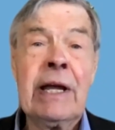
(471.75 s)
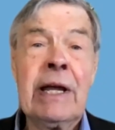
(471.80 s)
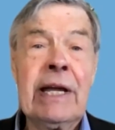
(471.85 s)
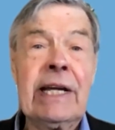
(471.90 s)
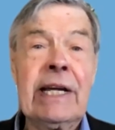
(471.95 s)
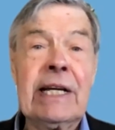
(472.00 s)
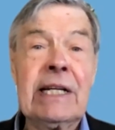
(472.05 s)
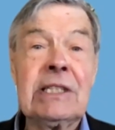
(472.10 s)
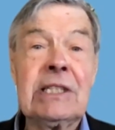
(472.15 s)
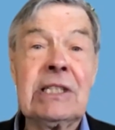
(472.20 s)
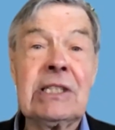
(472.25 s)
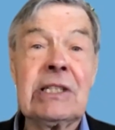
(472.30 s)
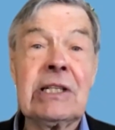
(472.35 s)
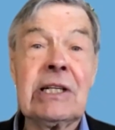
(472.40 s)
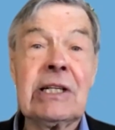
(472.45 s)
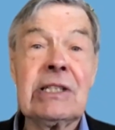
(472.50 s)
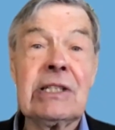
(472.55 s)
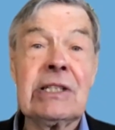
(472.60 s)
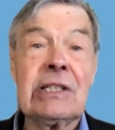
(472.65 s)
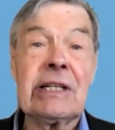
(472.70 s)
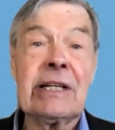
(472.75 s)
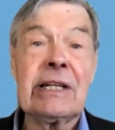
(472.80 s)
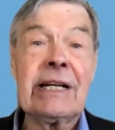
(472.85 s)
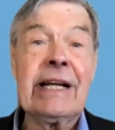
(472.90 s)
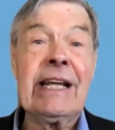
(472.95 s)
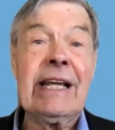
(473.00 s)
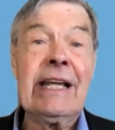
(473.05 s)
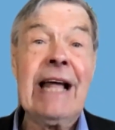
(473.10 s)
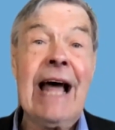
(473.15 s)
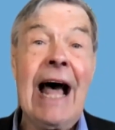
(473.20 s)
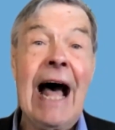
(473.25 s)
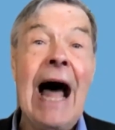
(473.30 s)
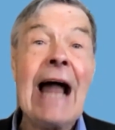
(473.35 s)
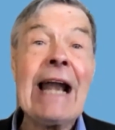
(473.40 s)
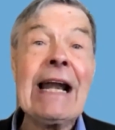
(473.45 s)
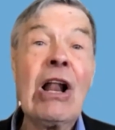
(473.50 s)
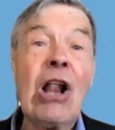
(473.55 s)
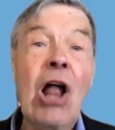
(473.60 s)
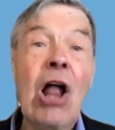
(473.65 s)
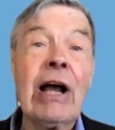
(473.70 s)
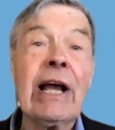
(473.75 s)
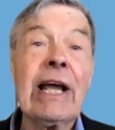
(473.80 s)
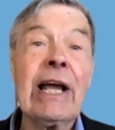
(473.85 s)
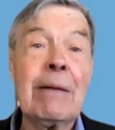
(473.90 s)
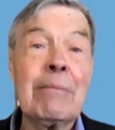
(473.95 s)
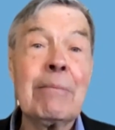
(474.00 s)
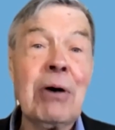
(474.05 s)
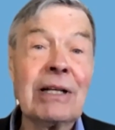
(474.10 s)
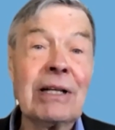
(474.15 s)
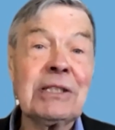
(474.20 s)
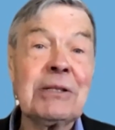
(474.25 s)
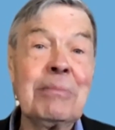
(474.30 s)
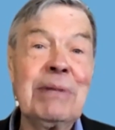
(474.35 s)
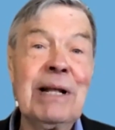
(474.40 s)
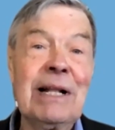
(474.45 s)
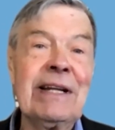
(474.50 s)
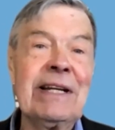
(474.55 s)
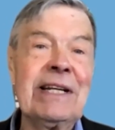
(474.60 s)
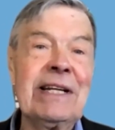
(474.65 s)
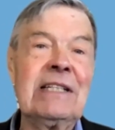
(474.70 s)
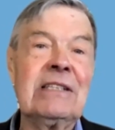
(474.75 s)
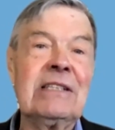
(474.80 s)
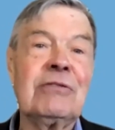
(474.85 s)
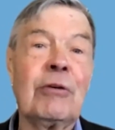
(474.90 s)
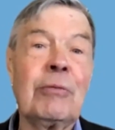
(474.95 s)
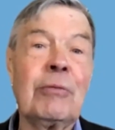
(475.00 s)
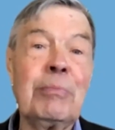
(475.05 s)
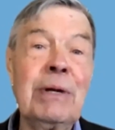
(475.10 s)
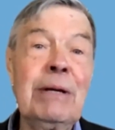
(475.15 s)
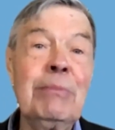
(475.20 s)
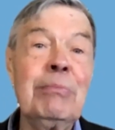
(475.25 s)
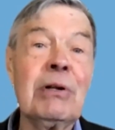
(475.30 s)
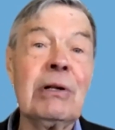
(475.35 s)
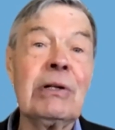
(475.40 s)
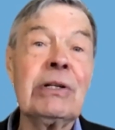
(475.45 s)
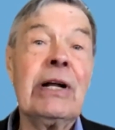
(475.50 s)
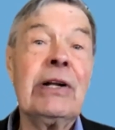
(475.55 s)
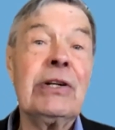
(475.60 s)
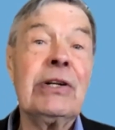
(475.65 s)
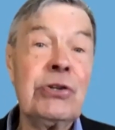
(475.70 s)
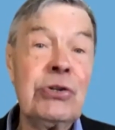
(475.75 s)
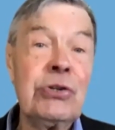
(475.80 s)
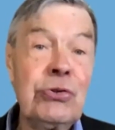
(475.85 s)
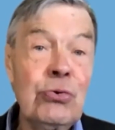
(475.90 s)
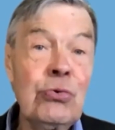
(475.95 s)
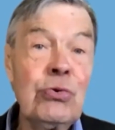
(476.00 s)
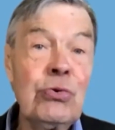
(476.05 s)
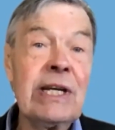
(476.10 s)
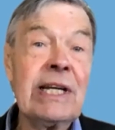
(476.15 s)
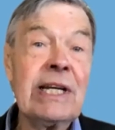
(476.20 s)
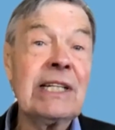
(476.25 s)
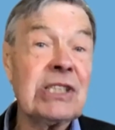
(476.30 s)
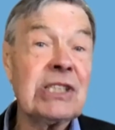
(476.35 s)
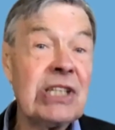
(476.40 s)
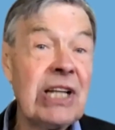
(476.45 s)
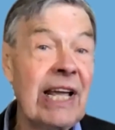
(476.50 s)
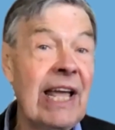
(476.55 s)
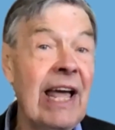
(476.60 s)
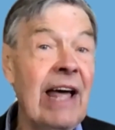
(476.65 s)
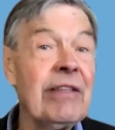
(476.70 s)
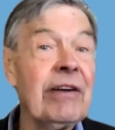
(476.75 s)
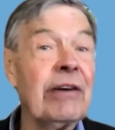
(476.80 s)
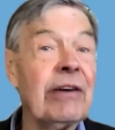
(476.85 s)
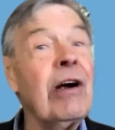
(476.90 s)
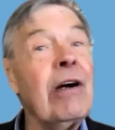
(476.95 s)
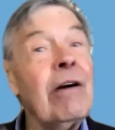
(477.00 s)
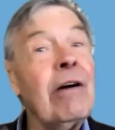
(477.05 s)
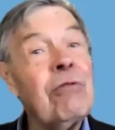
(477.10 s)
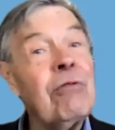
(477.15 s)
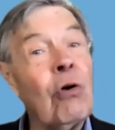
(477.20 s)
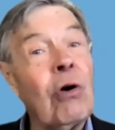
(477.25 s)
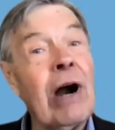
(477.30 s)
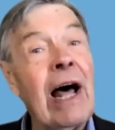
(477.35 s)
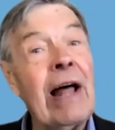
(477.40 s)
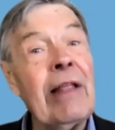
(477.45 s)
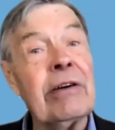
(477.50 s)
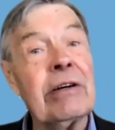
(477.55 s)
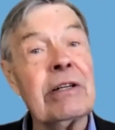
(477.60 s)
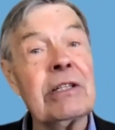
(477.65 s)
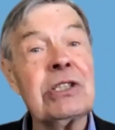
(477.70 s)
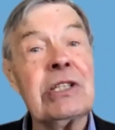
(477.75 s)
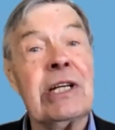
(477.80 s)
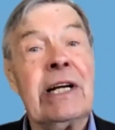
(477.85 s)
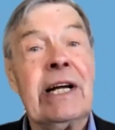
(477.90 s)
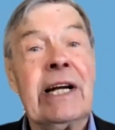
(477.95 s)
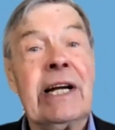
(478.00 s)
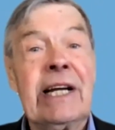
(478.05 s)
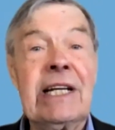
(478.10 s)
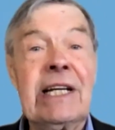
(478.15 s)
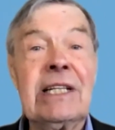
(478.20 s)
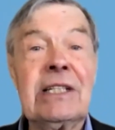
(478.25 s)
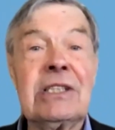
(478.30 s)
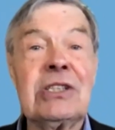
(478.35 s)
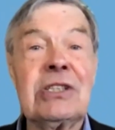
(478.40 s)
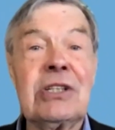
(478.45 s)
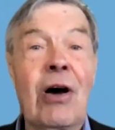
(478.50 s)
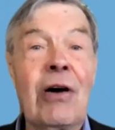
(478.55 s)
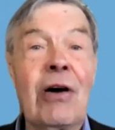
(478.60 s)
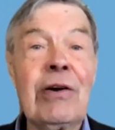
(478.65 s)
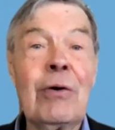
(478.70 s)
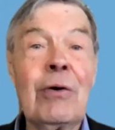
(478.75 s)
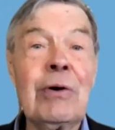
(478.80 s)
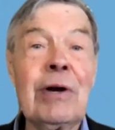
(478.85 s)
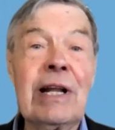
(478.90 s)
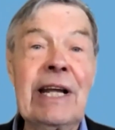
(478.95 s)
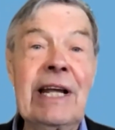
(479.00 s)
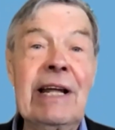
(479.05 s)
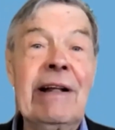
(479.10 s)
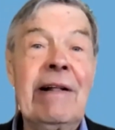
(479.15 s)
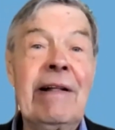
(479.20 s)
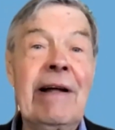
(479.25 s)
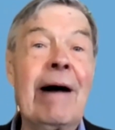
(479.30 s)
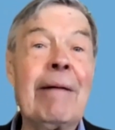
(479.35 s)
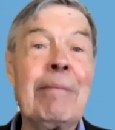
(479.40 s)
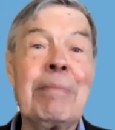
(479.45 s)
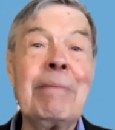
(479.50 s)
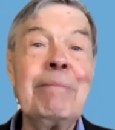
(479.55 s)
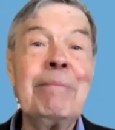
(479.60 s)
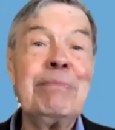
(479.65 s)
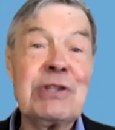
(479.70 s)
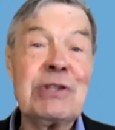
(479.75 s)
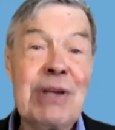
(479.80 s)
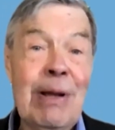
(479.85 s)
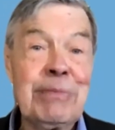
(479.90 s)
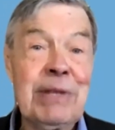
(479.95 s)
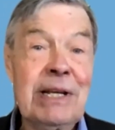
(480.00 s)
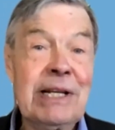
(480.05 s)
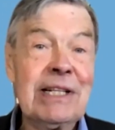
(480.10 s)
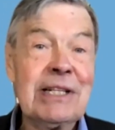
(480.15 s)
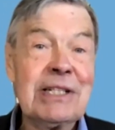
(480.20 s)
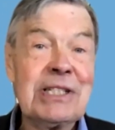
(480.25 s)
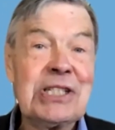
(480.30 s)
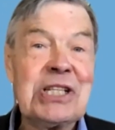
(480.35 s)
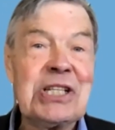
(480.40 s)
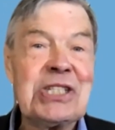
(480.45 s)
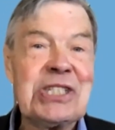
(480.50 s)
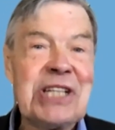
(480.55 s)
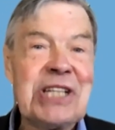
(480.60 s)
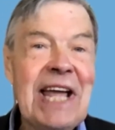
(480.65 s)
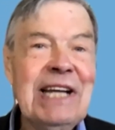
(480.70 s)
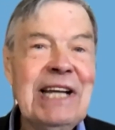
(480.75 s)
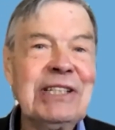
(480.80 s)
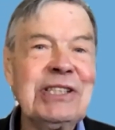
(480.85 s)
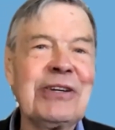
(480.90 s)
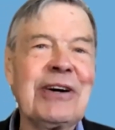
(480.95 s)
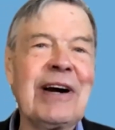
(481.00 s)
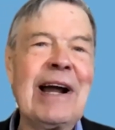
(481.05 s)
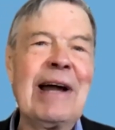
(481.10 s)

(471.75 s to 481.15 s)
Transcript: It's that unlocking possibilities for people to do things together for others is not only something that sustains your